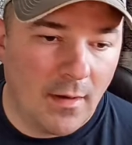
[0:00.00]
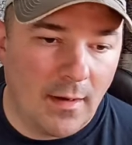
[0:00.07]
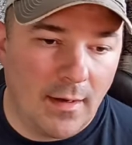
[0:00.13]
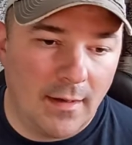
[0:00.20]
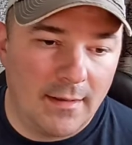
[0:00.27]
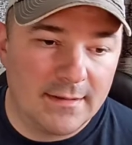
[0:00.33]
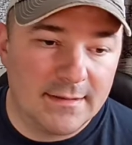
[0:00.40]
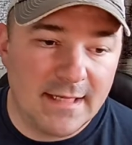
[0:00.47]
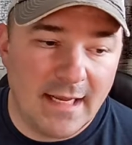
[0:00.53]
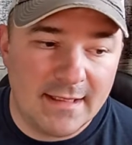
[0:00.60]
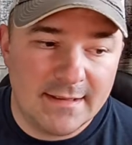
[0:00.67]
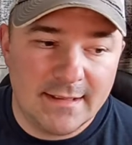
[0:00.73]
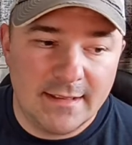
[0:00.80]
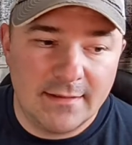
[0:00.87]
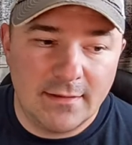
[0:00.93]

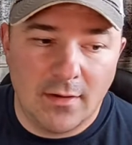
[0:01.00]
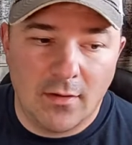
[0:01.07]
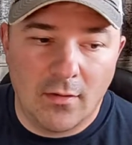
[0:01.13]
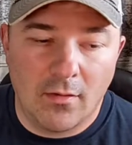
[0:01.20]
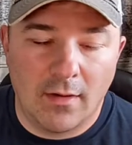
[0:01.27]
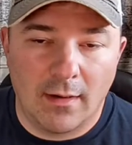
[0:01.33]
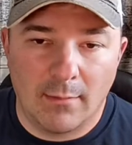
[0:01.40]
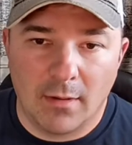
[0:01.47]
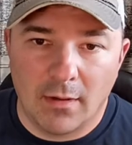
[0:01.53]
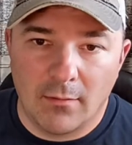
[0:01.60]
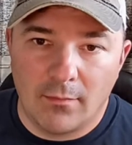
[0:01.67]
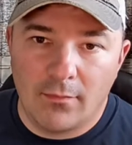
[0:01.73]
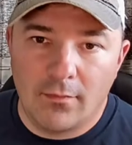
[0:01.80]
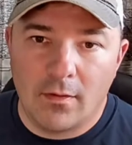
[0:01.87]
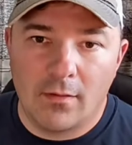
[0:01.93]
testing though, and I'm going
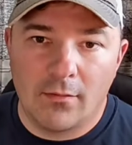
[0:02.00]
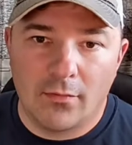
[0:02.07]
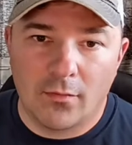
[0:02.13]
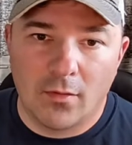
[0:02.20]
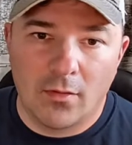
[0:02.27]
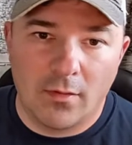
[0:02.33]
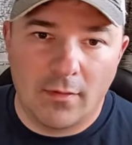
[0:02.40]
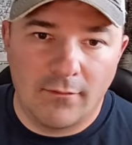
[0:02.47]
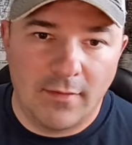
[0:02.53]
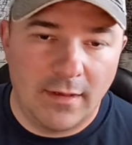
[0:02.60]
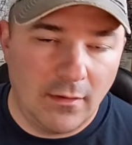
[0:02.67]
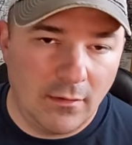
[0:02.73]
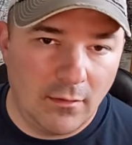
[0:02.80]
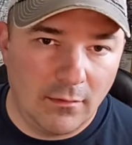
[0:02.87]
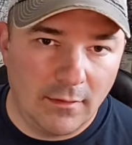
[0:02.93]
to throw a
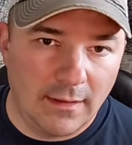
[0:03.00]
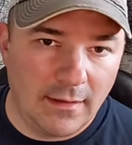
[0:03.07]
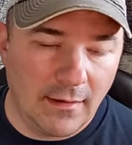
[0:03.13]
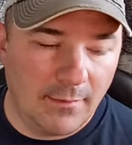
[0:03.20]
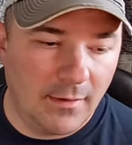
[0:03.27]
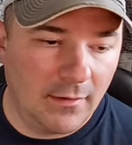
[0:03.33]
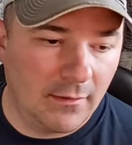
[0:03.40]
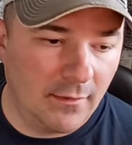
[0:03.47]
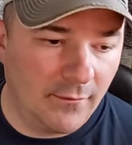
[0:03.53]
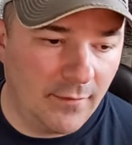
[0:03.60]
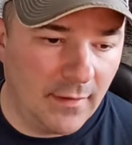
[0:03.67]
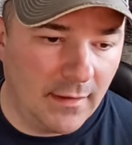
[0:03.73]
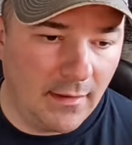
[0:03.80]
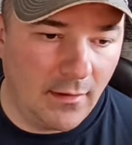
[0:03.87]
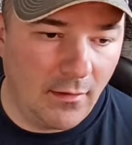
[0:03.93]
video link up here in the
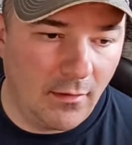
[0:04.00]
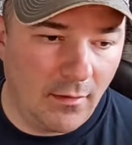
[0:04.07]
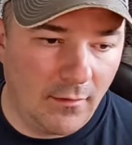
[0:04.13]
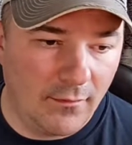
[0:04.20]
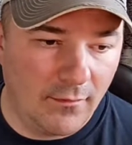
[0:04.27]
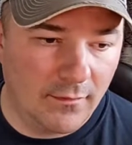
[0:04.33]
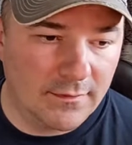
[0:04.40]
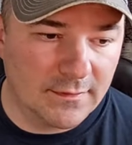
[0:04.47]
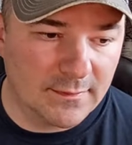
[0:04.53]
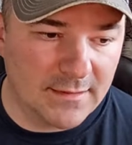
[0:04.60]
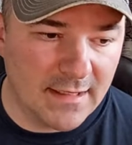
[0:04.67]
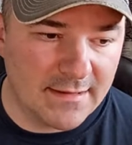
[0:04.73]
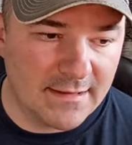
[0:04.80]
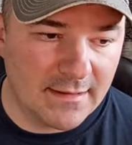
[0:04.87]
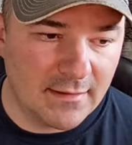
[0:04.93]
video of some
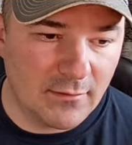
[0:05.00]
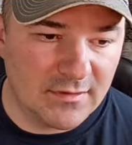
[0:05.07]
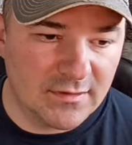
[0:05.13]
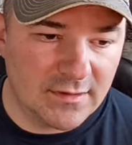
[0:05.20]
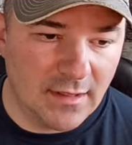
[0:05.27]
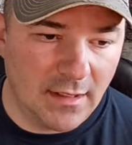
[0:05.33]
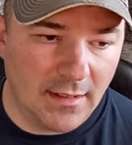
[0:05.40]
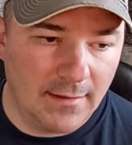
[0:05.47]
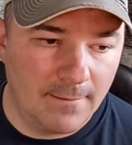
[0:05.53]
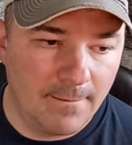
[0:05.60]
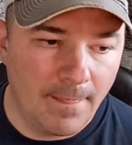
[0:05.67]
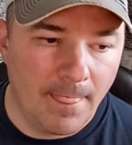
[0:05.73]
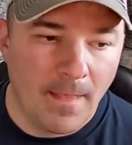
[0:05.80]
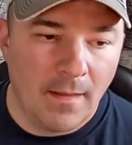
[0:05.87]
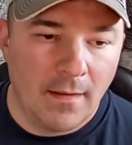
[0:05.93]
testing that was done
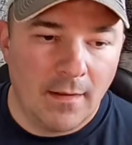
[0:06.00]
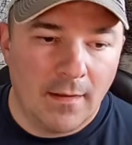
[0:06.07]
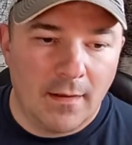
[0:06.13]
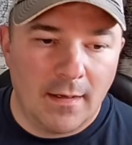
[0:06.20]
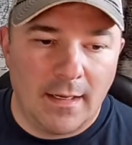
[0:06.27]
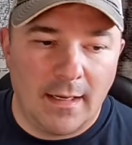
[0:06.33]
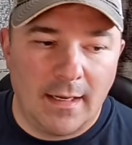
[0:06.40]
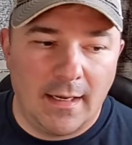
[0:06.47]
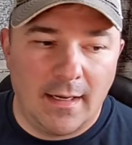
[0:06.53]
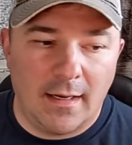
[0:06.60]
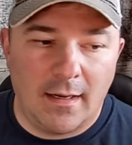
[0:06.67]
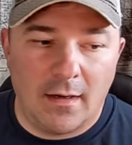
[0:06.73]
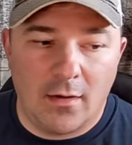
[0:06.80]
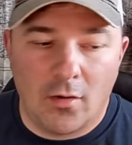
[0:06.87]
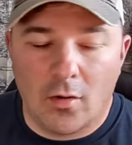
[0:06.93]
in
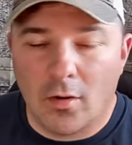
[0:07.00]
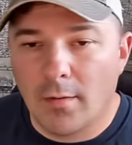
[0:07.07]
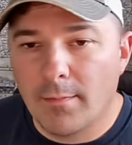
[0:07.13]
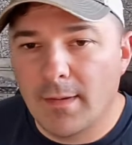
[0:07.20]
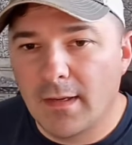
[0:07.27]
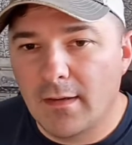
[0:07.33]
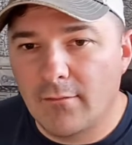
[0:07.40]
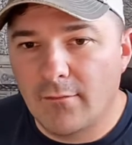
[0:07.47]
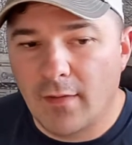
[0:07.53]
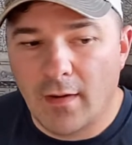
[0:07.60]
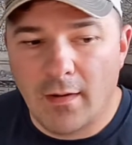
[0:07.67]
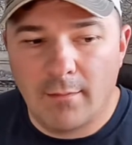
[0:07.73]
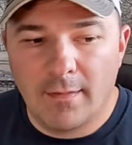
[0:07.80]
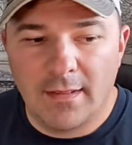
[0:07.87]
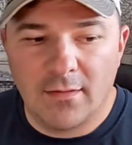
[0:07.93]
an urban
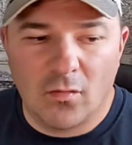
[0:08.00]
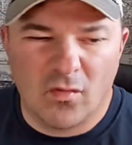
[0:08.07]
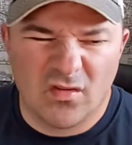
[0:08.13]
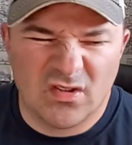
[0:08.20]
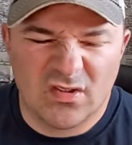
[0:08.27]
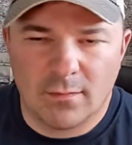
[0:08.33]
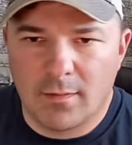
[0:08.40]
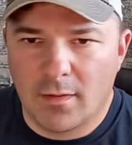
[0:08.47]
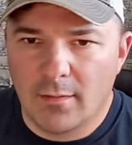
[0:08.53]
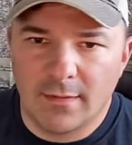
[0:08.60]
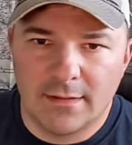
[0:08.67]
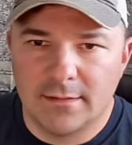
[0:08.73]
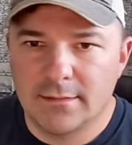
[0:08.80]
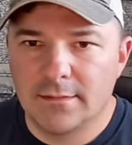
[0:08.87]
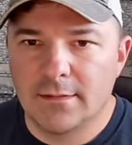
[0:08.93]
environment or
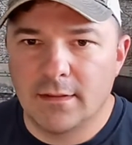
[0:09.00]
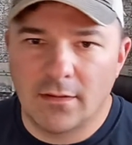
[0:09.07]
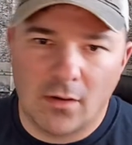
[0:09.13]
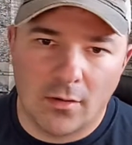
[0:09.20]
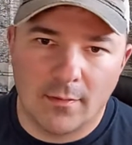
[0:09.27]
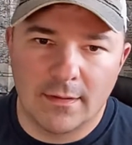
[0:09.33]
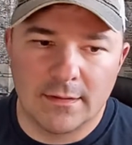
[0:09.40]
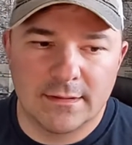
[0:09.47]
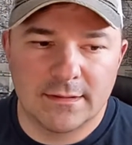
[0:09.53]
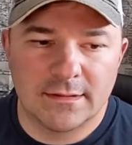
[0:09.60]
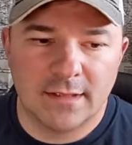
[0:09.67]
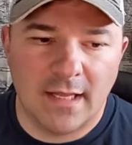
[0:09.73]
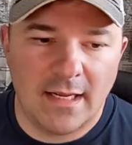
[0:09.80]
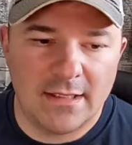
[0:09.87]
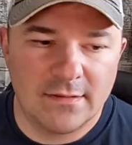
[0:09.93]
suburban urban
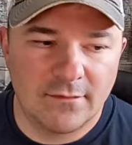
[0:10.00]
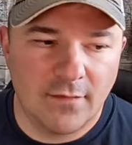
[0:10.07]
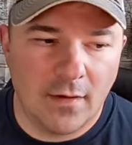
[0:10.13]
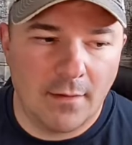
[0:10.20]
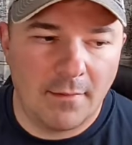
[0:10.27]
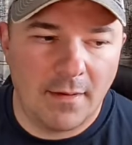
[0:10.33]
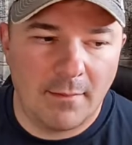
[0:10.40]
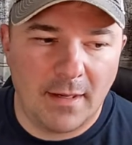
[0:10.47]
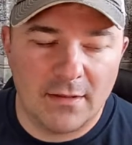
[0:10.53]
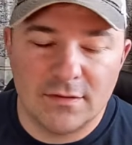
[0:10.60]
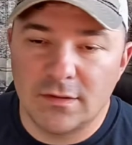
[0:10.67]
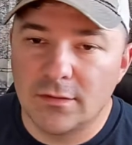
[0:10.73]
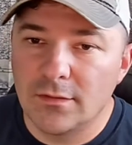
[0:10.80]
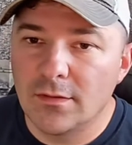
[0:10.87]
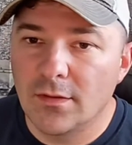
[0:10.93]
/ environment, about
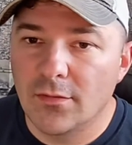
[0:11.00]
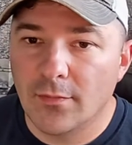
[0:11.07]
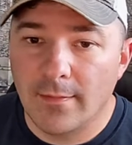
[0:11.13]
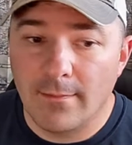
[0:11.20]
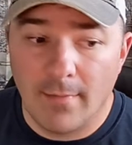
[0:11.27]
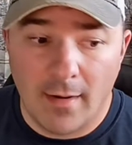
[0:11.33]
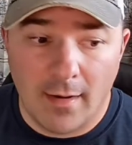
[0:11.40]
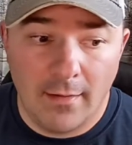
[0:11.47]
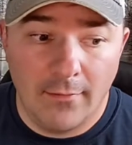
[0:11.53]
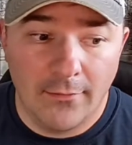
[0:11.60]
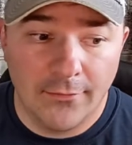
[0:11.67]
2 to 3 miles.